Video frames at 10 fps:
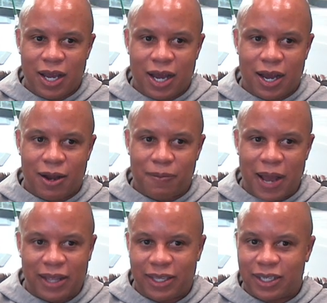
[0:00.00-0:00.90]

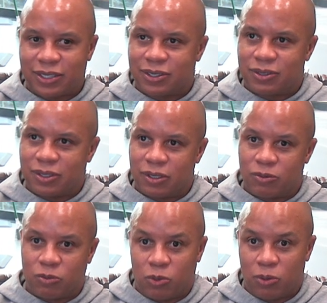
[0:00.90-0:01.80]
I think it's,
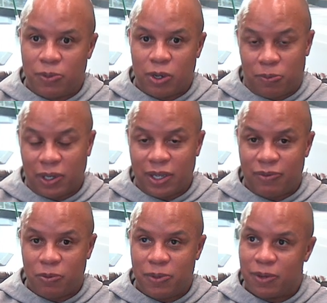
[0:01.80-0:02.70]
and will be, or
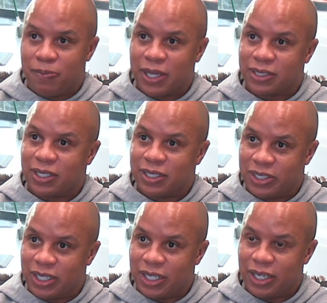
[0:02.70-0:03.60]
believe it will be, the best in the
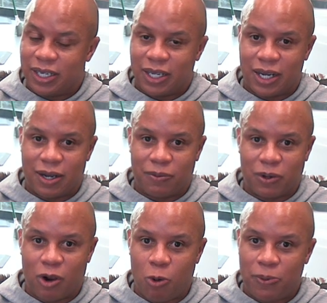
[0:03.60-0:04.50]
G League.
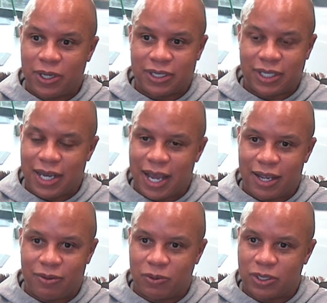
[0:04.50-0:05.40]
We're opening
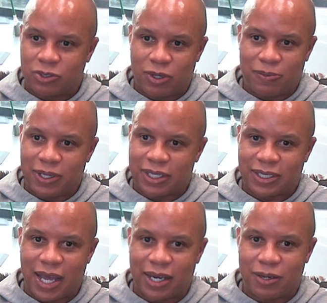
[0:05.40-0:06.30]
tonight. We're extremely
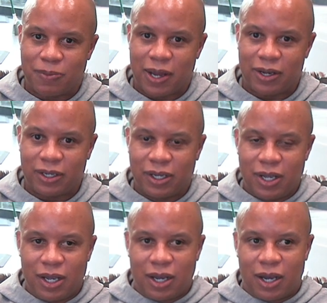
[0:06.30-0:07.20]
excited about it.
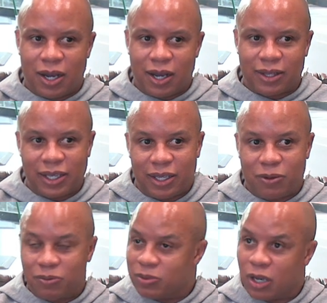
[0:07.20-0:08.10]
I think
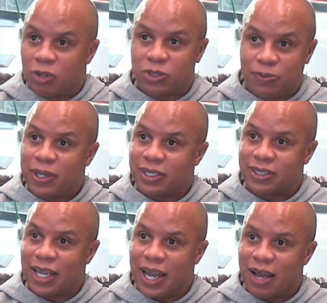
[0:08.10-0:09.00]
it'll be close to being a
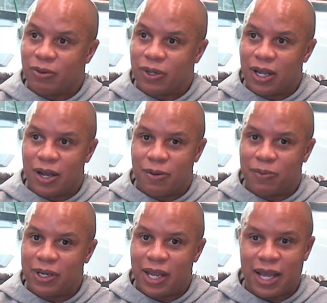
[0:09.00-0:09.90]
sellout,
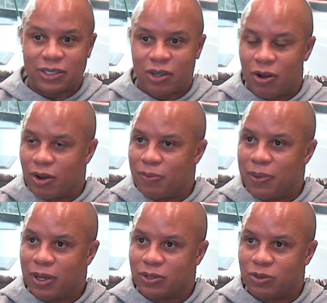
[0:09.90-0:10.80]
but it has all the
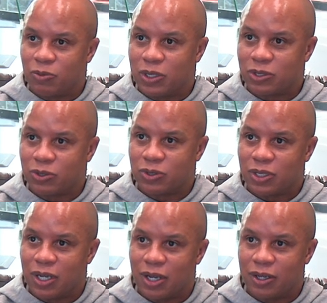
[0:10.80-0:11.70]
bells and
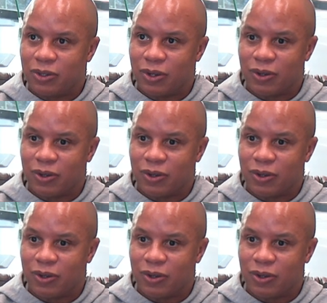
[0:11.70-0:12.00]
whistles, you know,